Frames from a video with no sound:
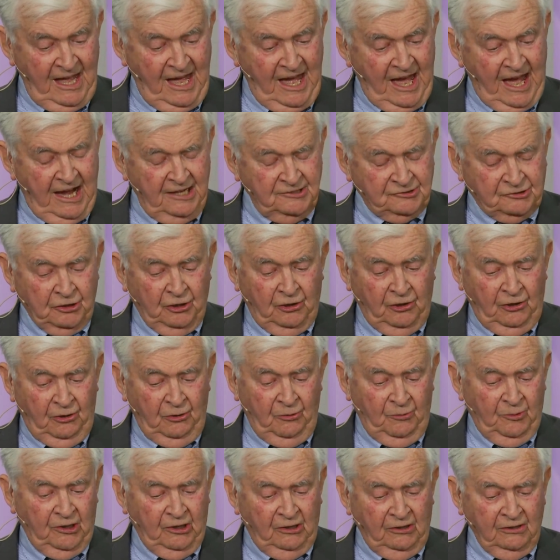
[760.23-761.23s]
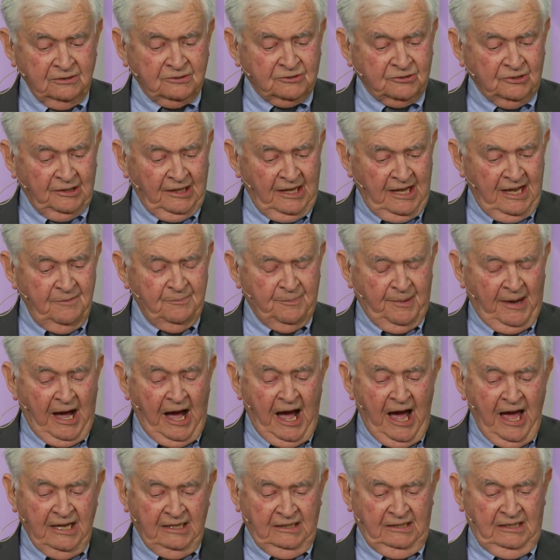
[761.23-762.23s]
And so we also leave
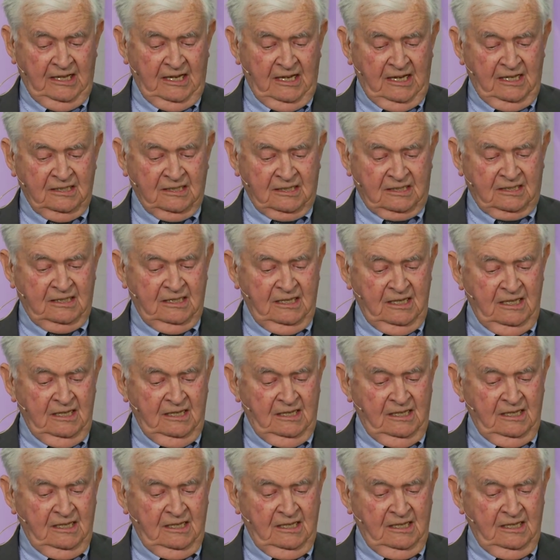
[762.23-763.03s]
behind us